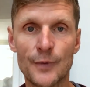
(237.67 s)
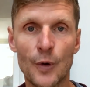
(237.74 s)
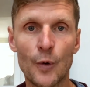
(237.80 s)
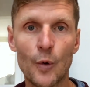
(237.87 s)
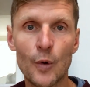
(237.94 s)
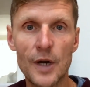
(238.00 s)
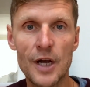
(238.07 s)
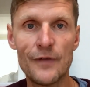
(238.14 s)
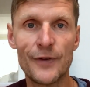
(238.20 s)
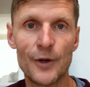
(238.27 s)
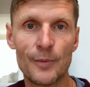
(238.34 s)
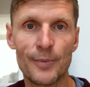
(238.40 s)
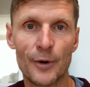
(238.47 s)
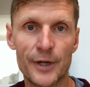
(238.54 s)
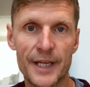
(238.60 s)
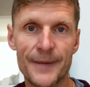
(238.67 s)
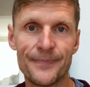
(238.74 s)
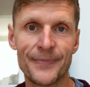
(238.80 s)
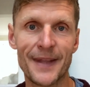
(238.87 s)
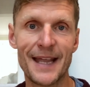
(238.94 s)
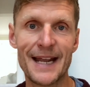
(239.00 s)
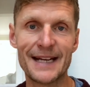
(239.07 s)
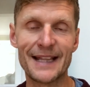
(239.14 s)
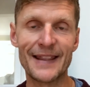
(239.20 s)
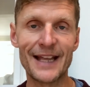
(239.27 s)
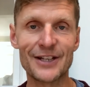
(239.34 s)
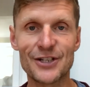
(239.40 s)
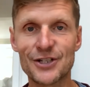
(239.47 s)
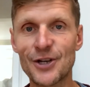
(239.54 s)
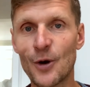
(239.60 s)
all over your body. And
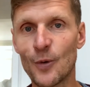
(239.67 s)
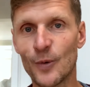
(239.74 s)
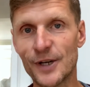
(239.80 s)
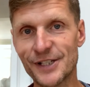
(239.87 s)
that salt is